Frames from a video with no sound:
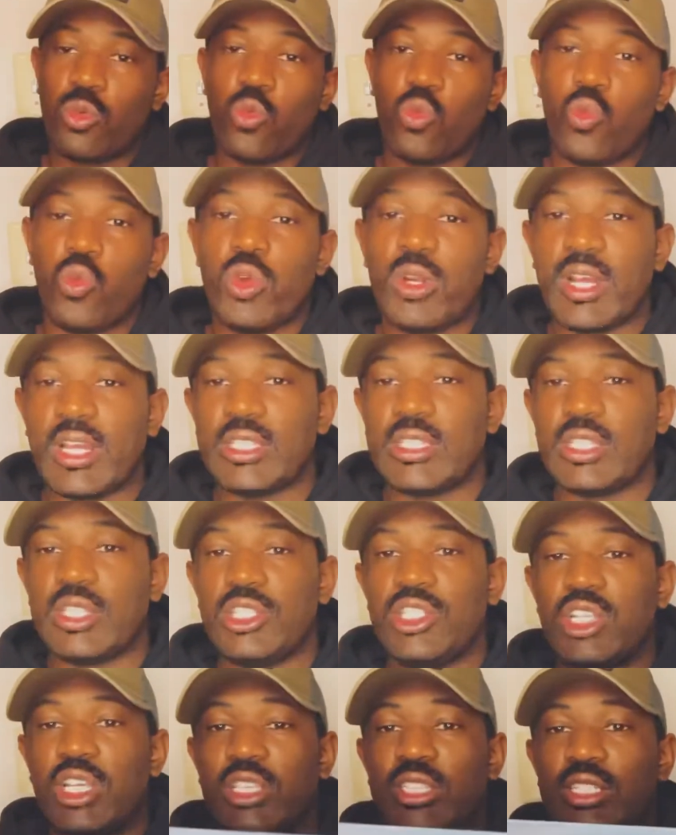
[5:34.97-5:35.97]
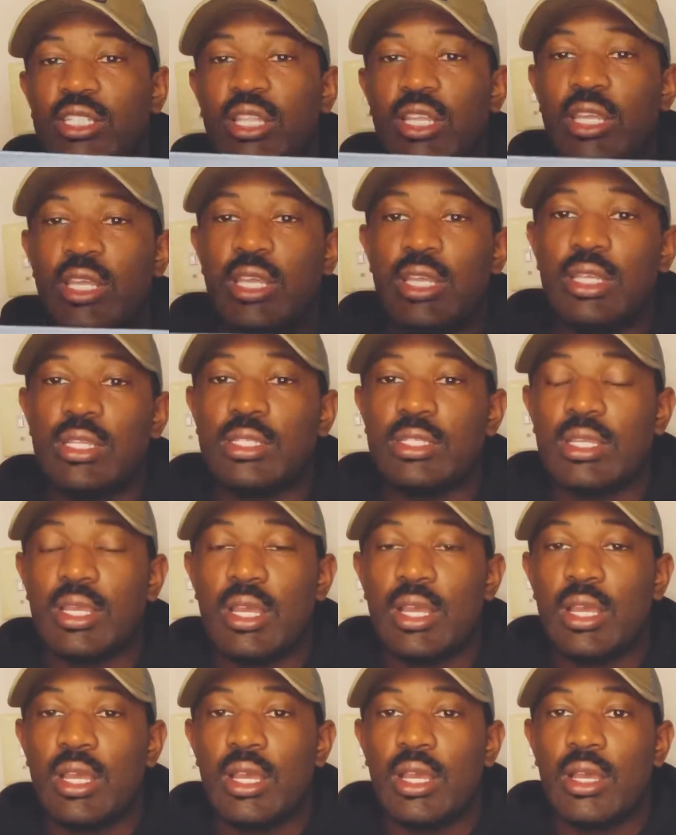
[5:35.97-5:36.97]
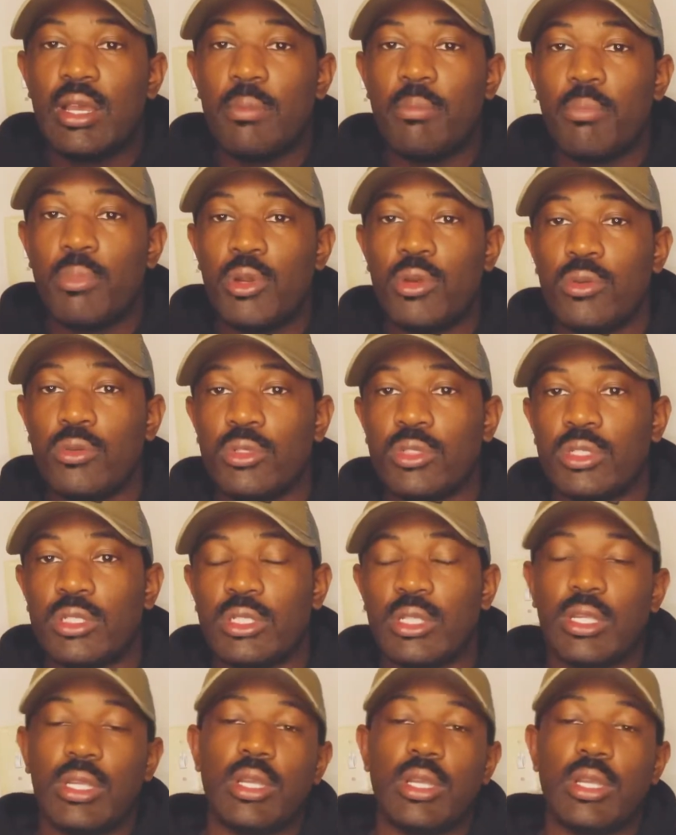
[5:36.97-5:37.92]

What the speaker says: would I suggest these boots